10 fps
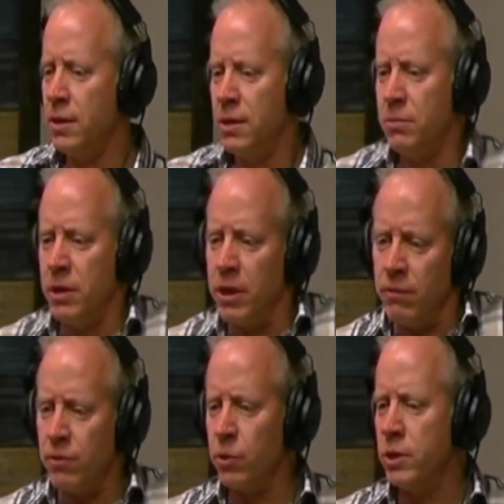Been
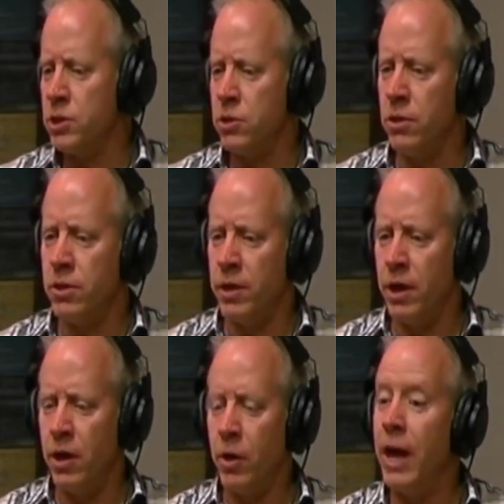influential
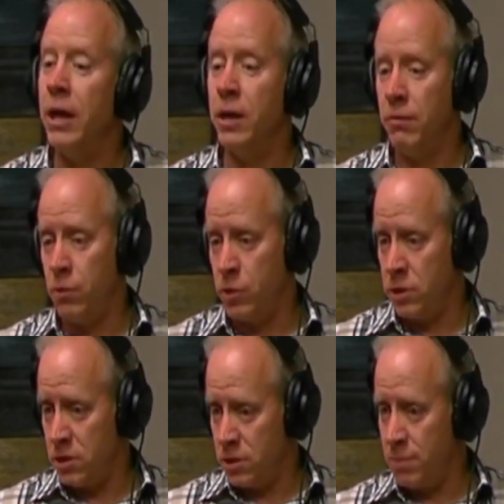there and
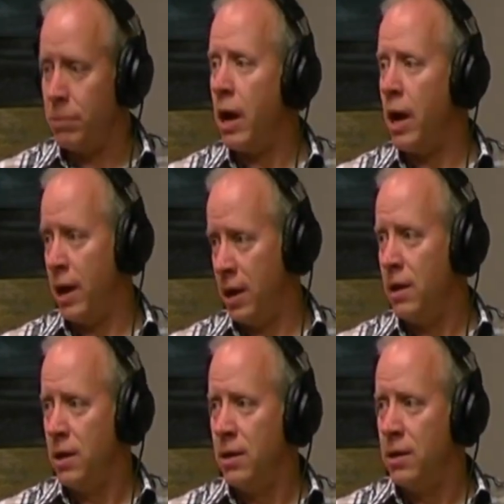influenced by
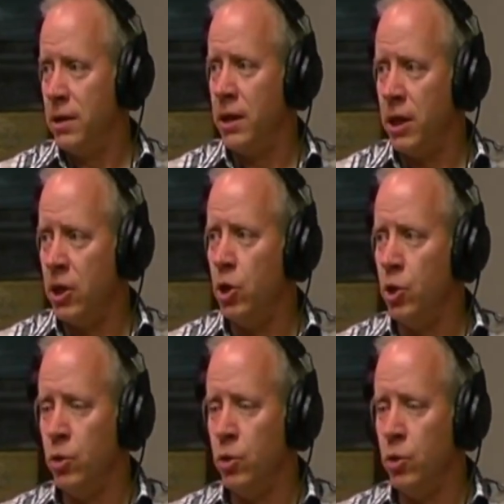NNU.